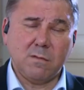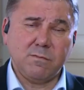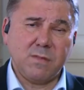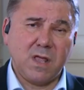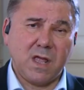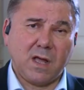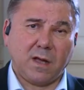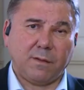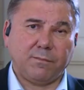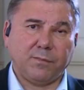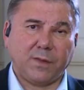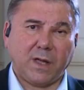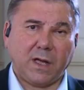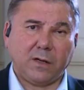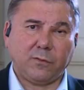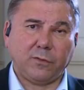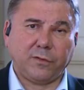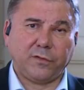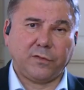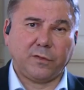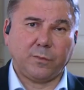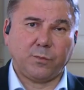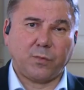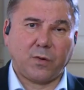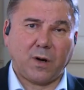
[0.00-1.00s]
Yeah, I was
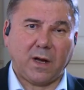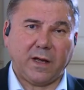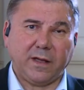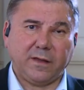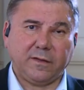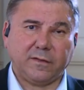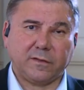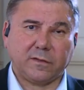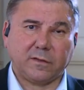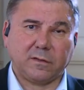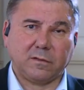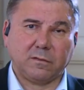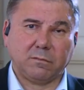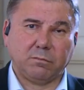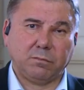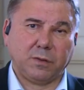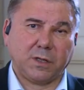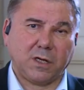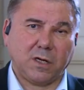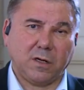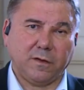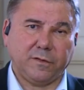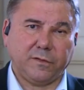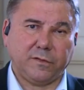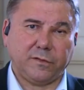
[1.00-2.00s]
surprised
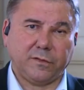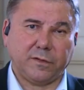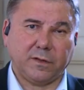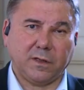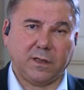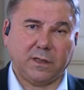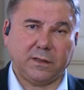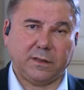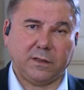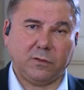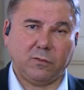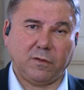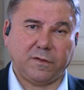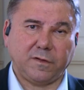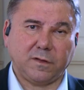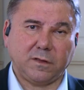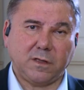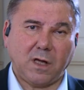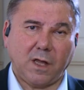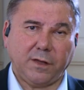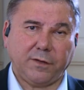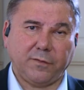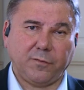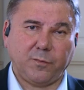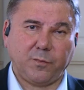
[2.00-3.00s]
because there was a
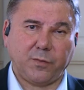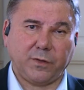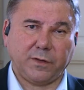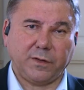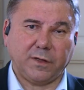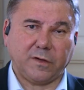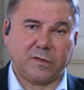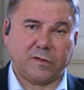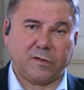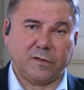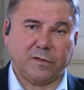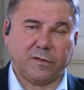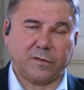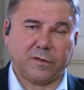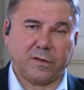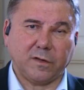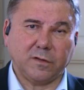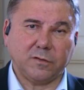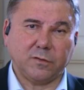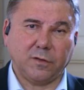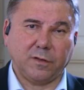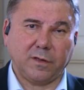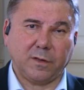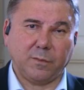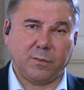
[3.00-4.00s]
lot of predictions,
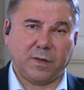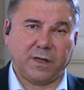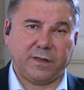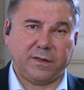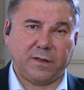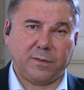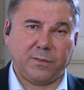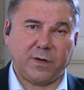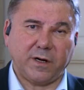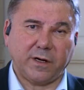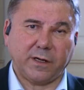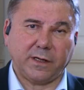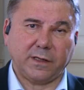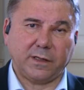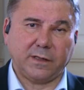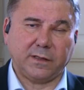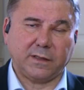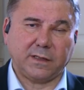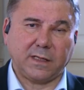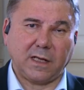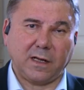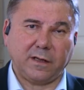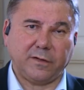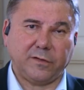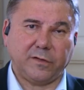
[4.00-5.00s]
including by the American
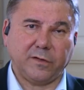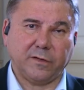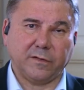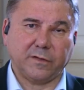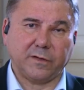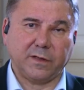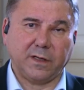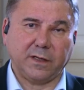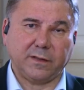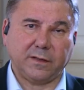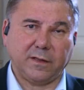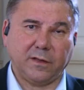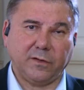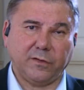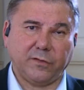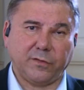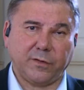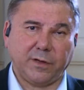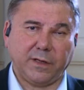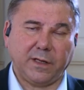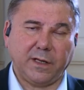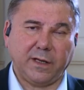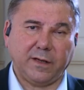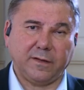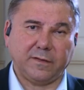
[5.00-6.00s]
intelligence, that in
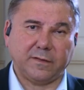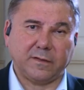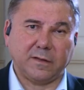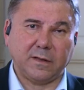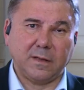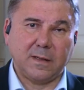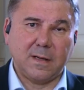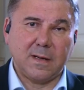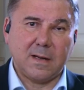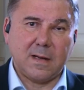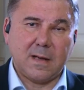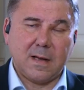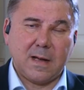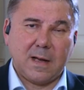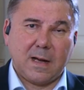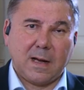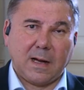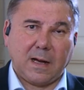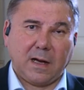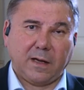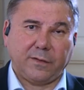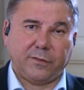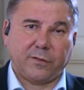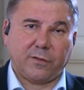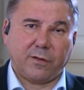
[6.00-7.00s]
3 days
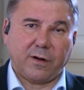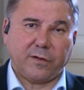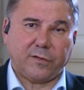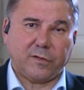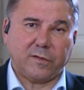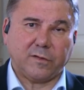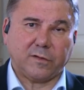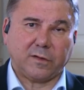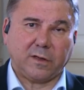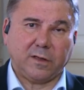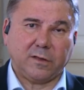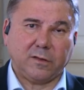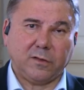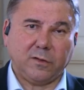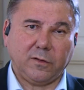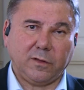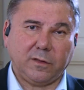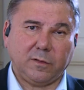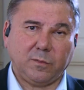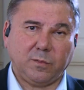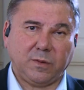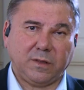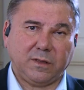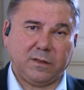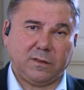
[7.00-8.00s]
the Russians can do
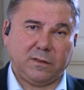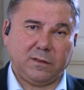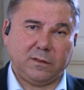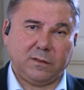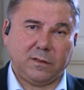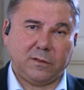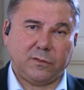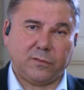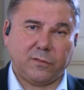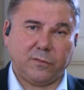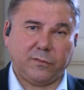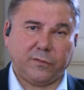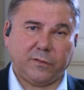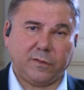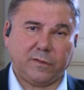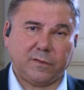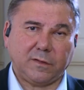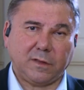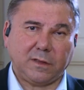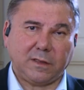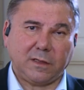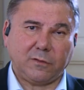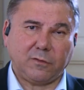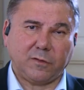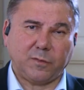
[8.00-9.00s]
it. But the truth is
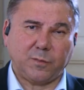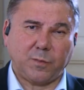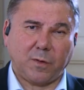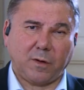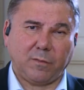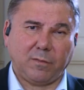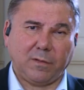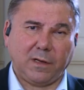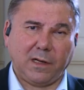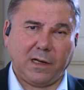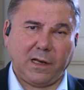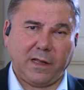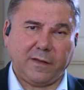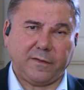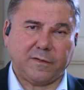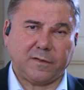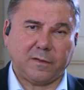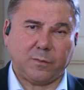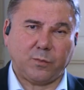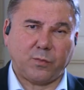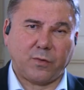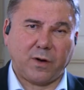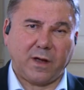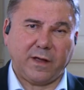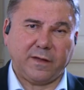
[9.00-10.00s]
that I was probably less
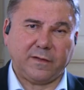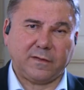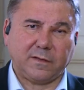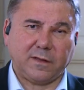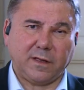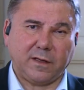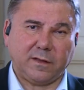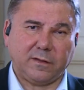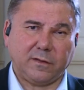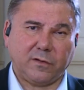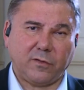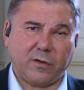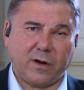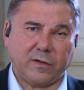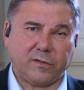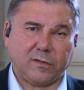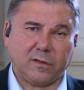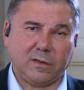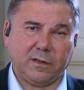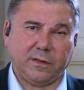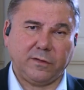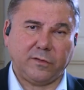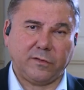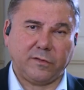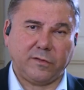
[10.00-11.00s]
surprised than the
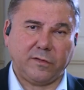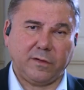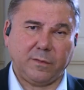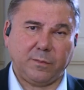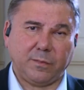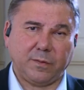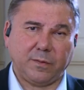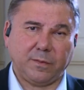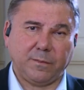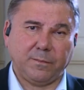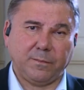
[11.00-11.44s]
Russian leadership,